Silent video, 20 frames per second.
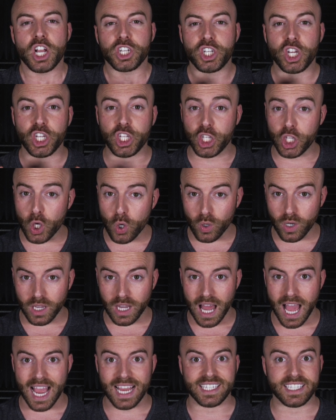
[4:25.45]
to
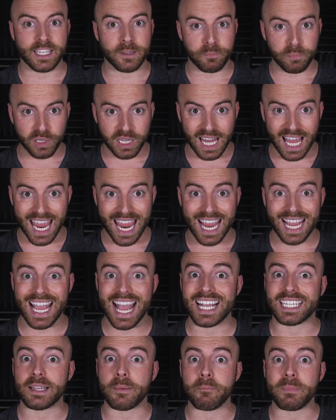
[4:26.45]
utilize the plague
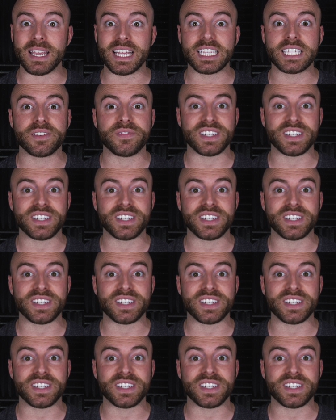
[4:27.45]
as a means